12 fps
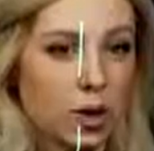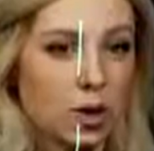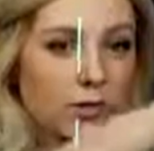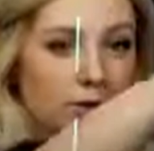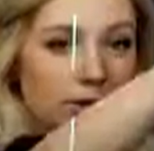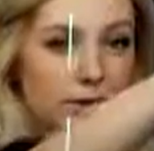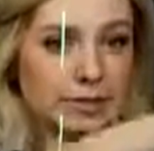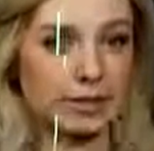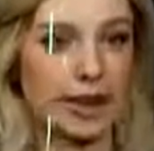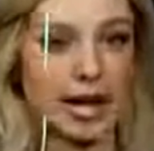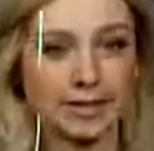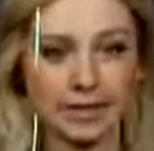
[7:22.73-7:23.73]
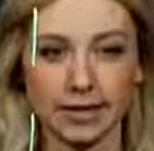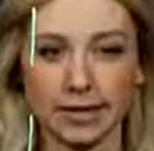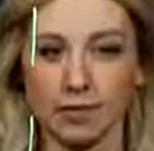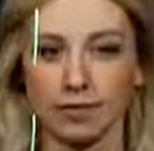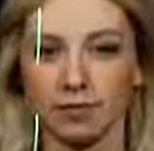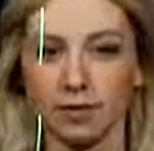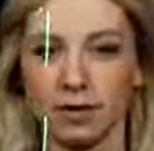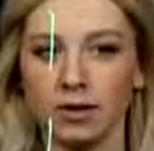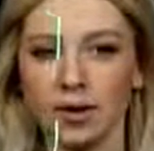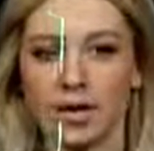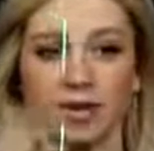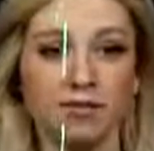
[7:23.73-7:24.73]
coefficient positive,
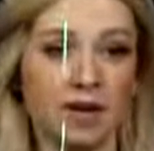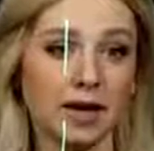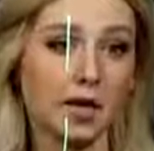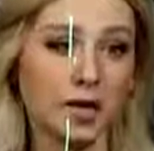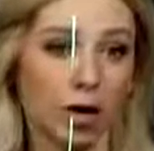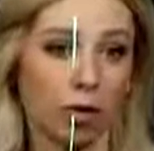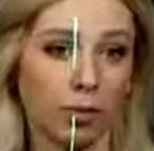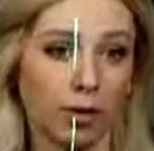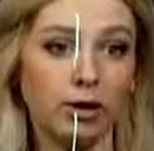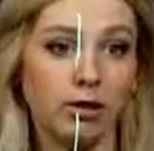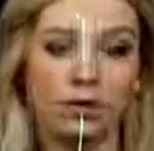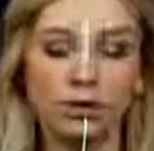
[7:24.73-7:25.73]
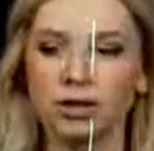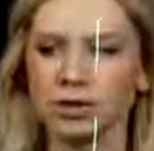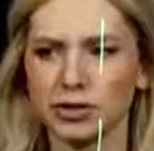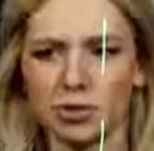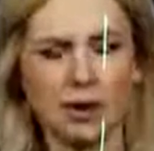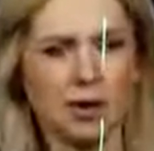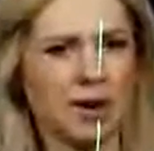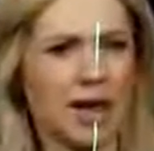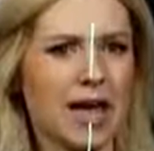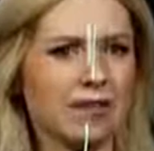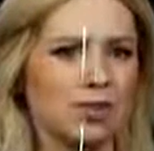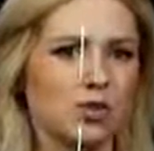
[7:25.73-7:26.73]
if I can help it, so I don't
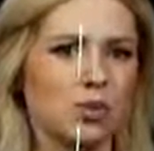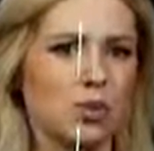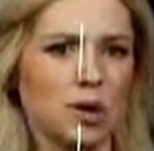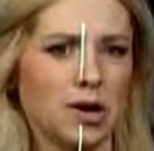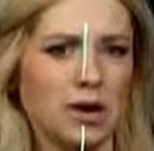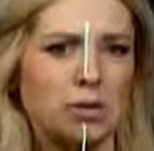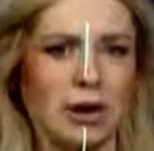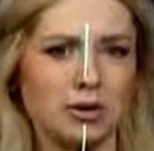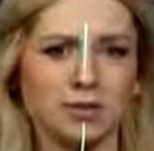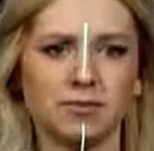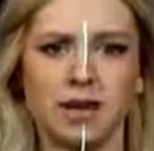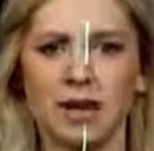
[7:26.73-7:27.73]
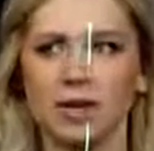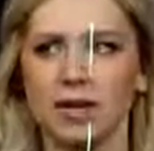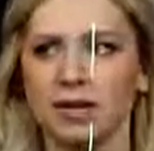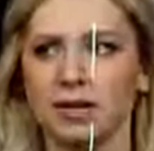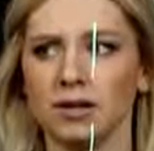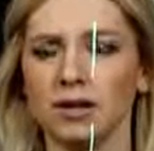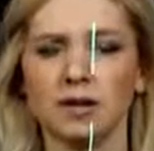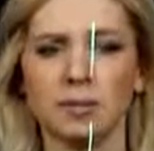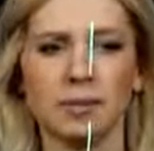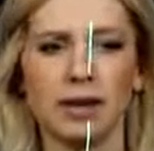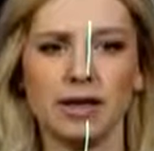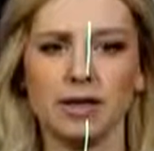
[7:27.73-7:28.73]
have to worry about dividing
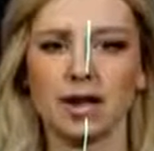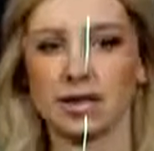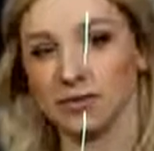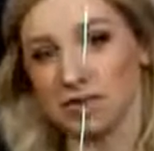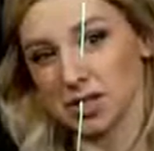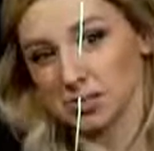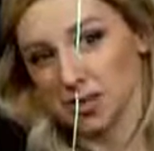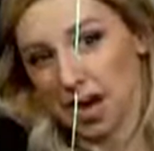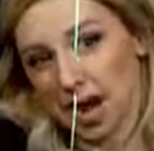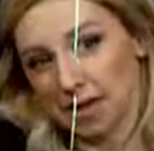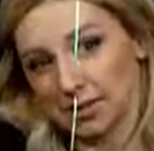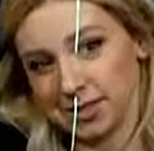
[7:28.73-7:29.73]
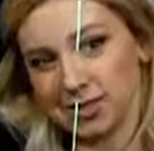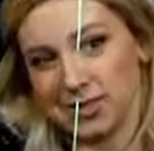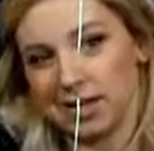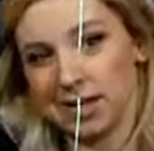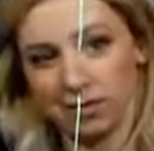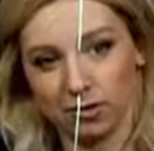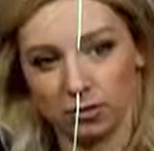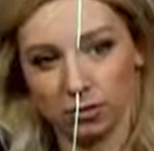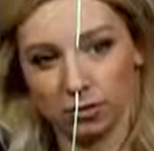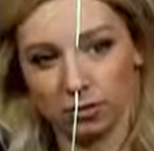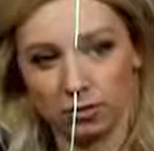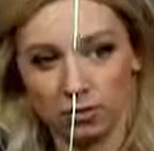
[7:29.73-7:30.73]
by a negative. Sometimes it's
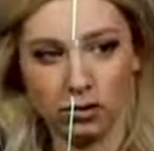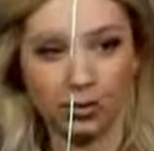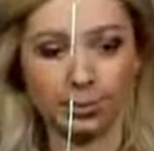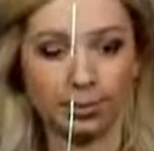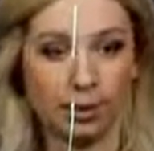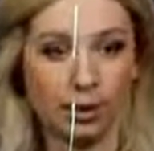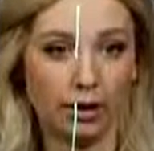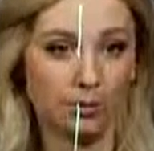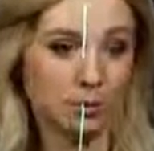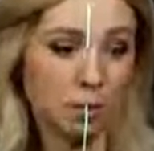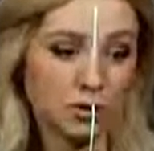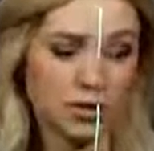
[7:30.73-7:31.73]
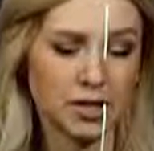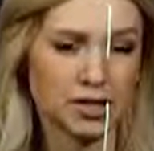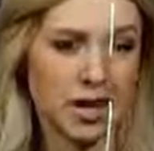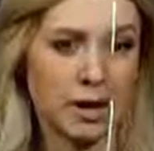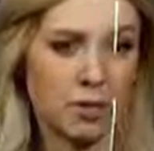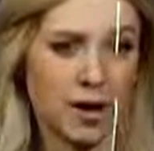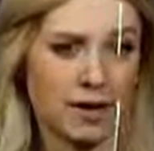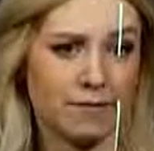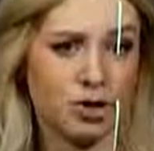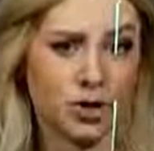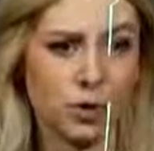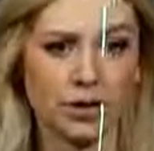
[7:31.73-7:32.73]
inevitable, but most of the time we have
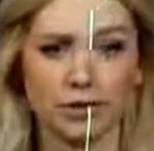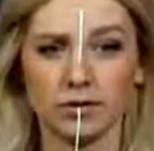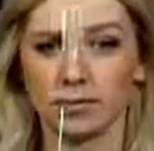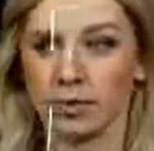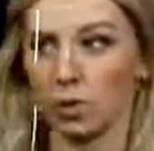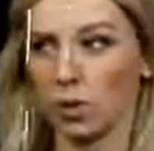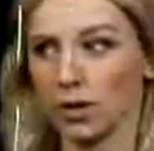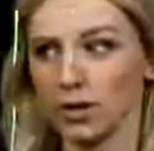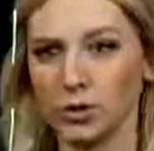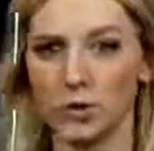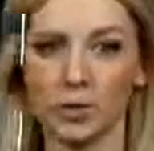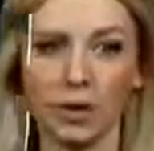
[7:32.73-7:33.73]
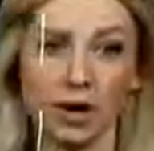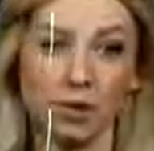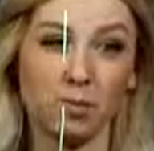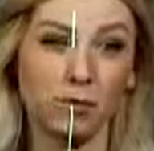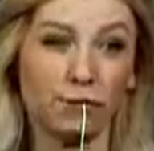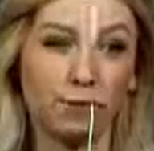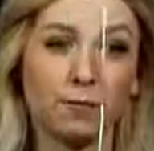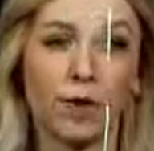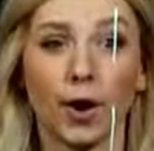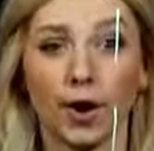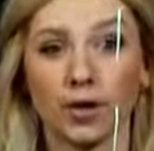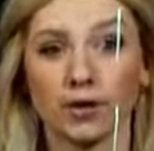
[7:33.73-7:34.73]
a choice with what do we want to move
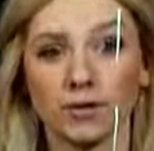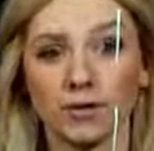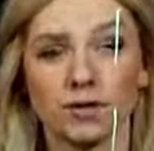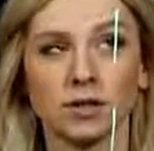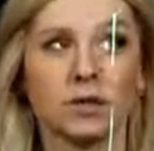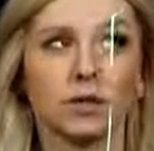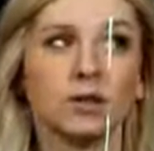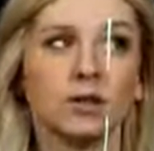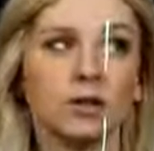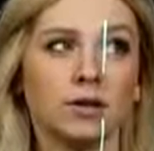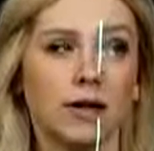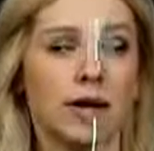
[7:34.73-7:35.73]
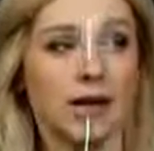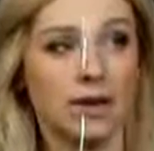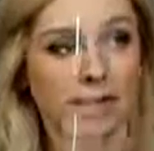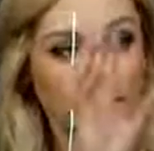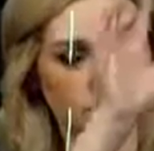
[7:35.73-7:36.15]
first. And